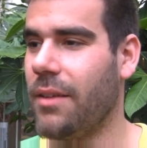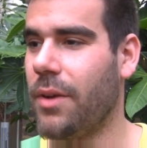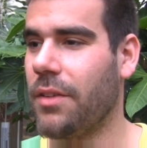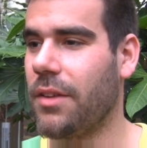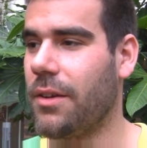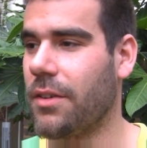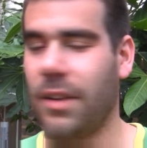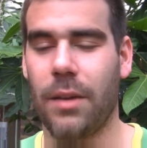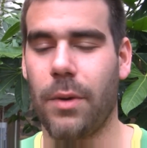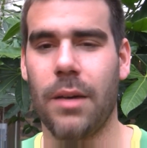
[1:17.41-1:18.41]
runs
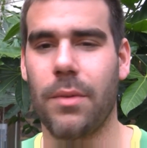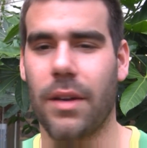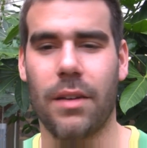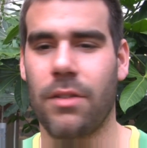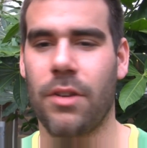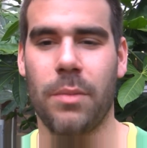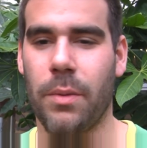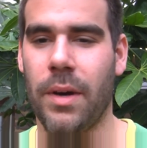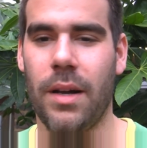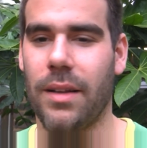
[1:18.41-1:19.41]
alongside what I'm doing extremely
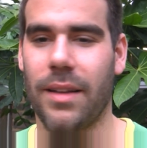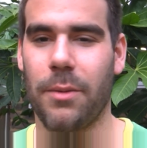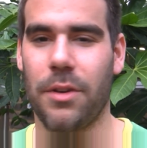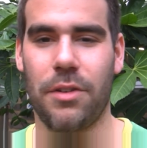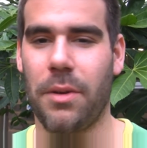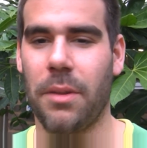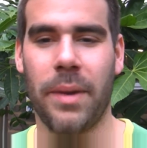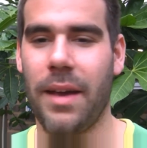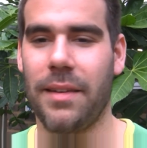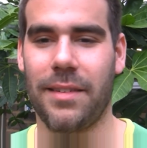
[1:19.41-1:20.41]
well, and I wish you all the
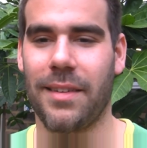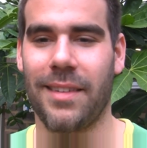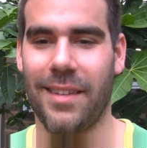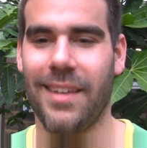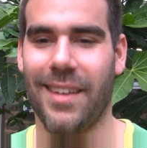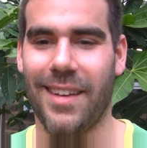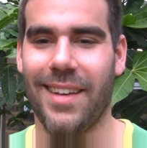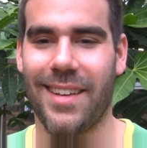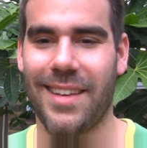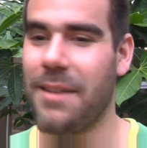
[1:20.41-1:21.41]
best, and
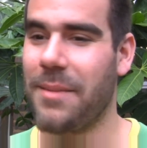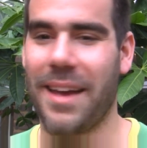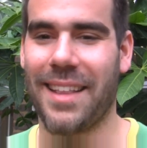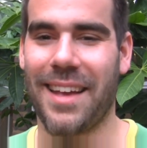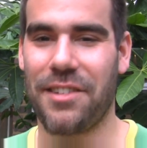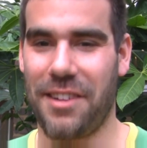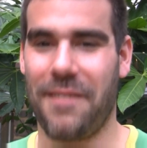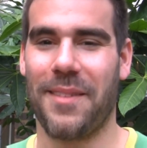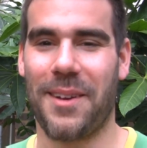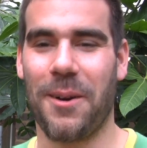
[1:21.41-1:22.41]
keep getting that
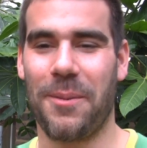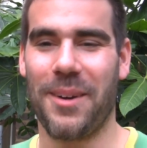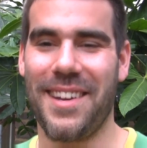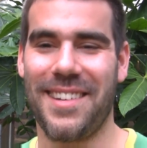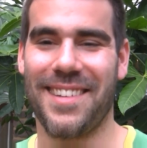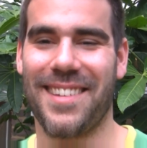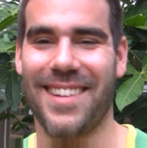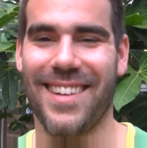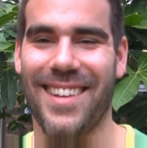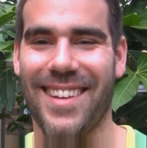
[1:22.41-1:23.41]
shit from the corporations.
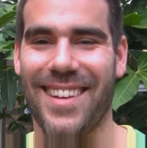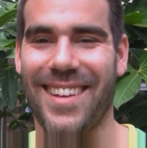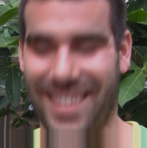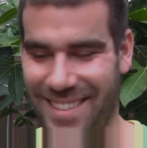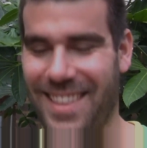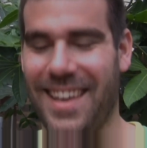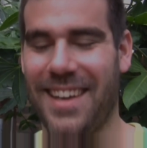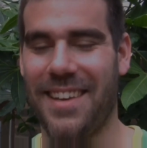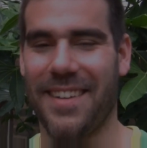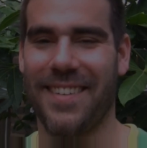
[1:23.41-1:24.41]
So
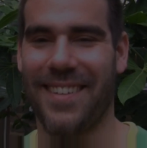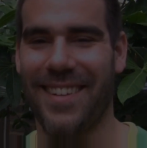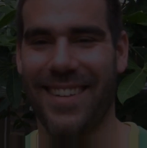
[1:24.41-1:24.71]
thank you.